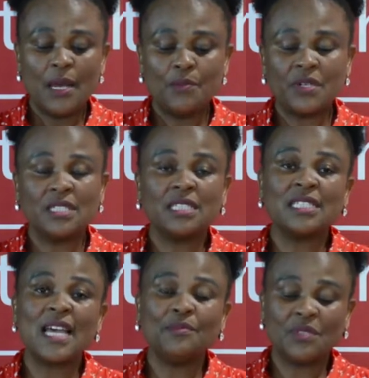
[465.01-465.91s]

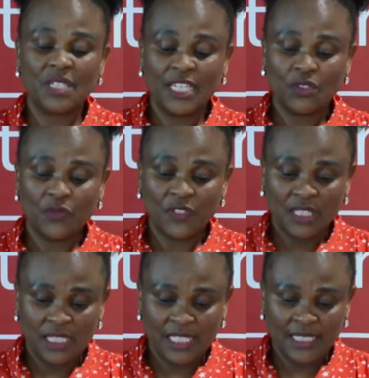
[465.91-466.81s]
prescribed rate of
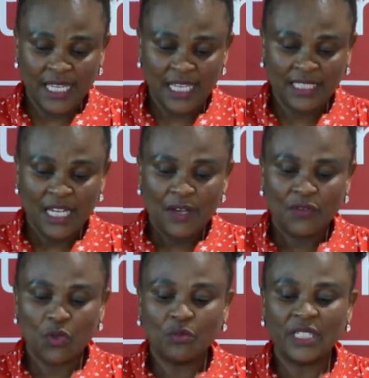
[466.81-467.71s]
interest Act
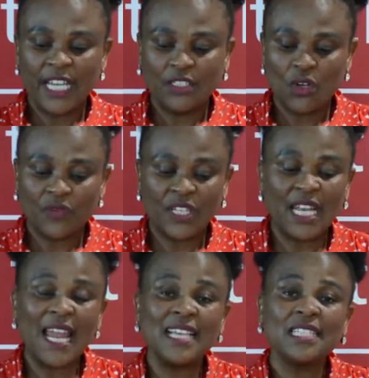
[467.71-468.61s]
from date of the
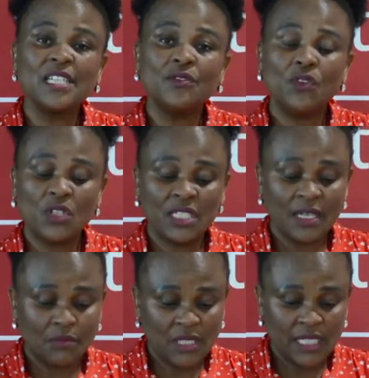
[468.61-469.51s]
last invoice
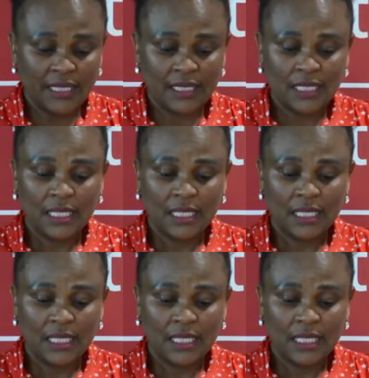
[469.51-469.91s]
submitted.